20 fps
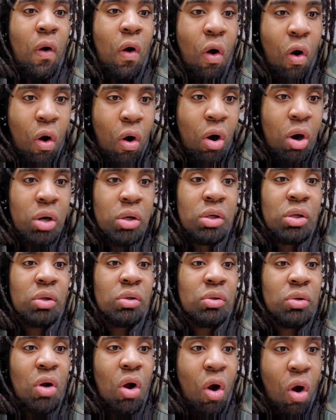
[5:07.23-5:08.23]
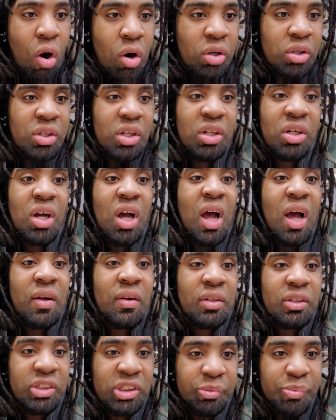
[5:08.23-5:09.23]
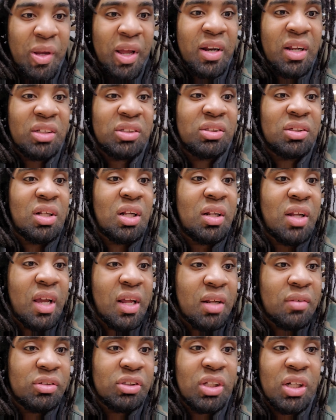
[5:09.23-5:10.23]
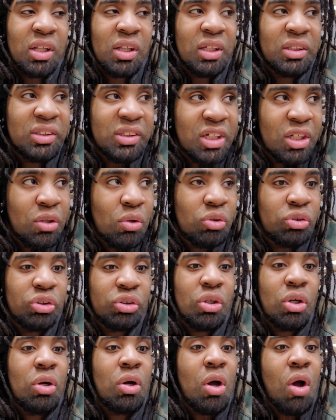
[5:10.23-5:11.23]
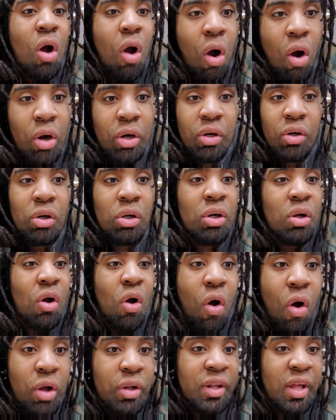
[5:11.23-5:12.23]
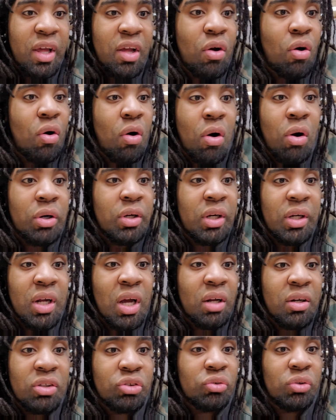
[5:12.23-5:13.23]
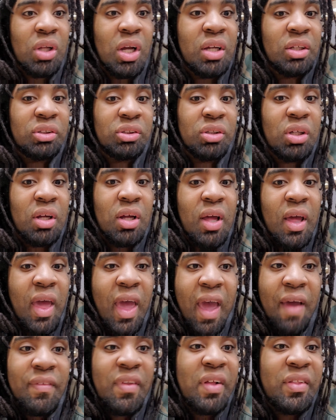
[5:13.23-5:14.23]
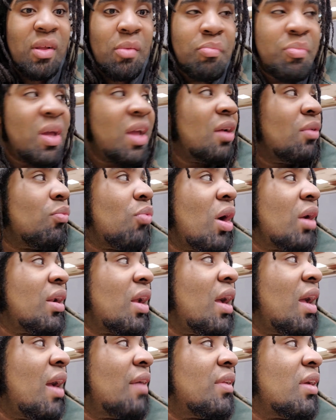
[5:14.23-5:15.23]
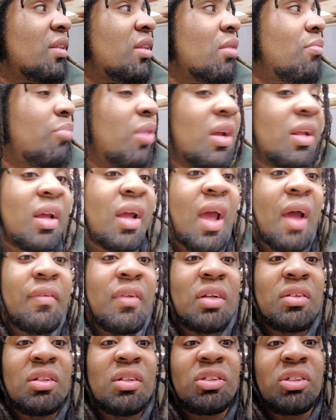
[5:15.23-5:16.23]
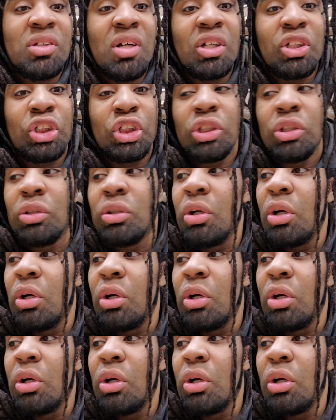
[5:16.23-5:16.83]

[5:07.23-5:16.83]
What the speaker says: Are are the Hispanics and the natives and the Latinos, are they or are they not Israelites? Have that debate. Why not have that debate and have that discussion?